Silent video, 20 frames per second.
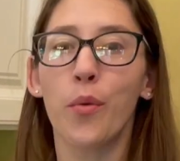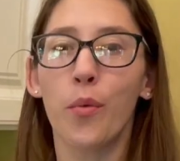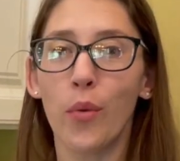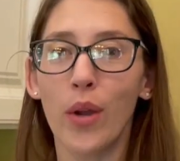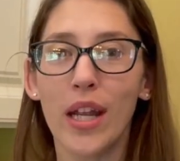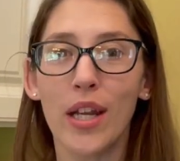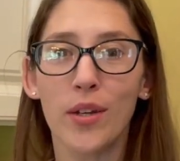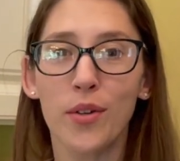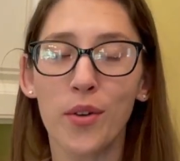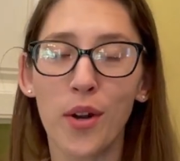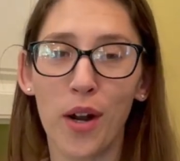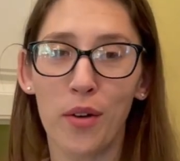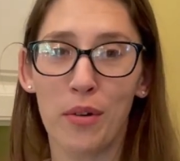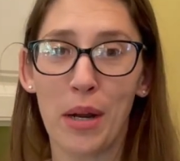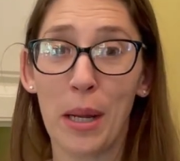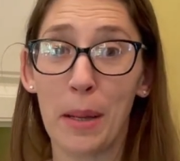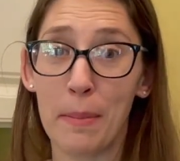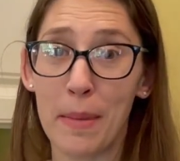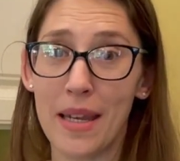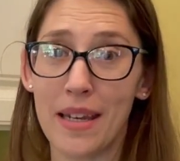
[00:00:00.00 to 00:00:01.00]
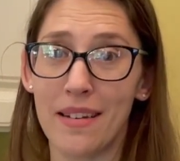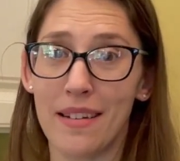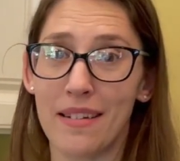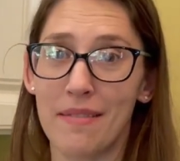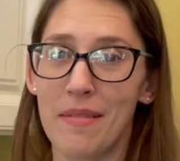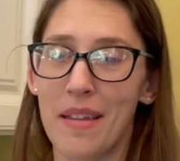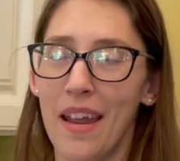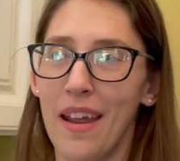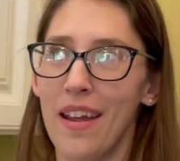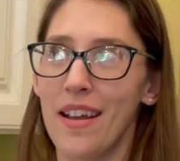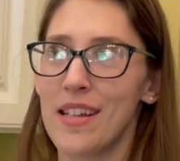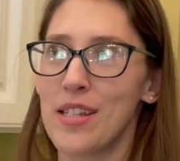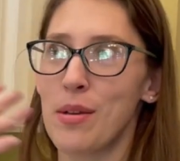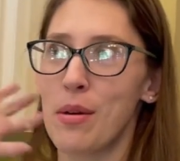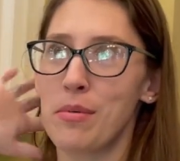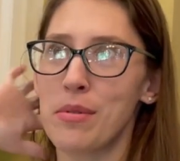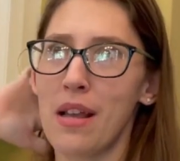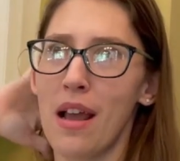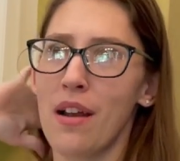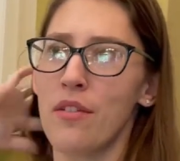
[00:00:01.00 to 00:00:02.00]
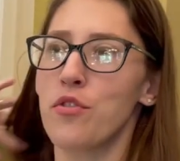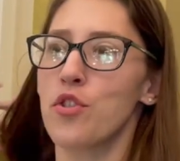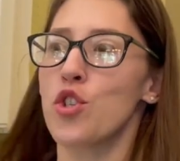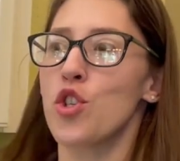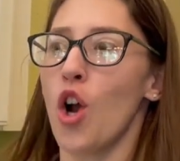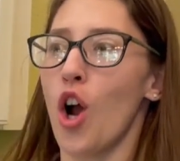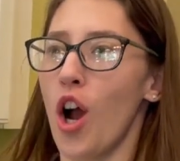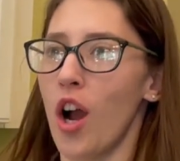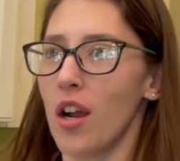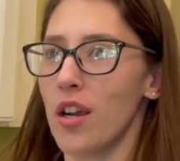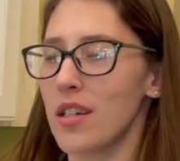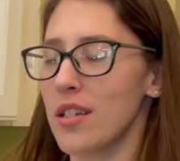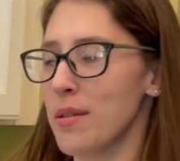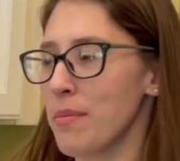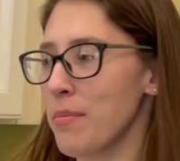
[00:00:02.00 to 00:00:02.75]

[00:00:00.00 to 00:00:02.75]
we do not recommend it. So I was kind of shocked